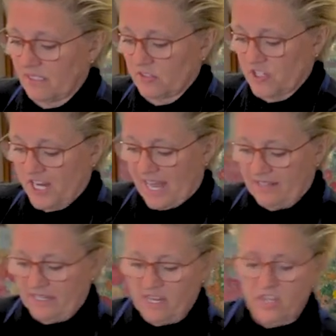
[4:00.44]
a little
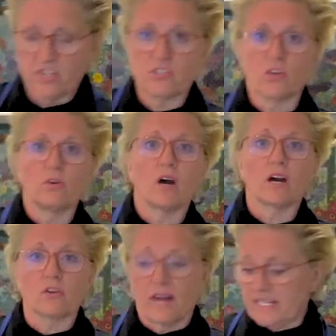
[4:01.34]
shallot. So
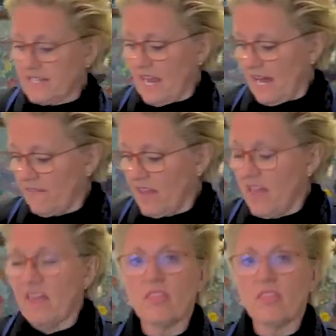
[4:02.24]
great to have.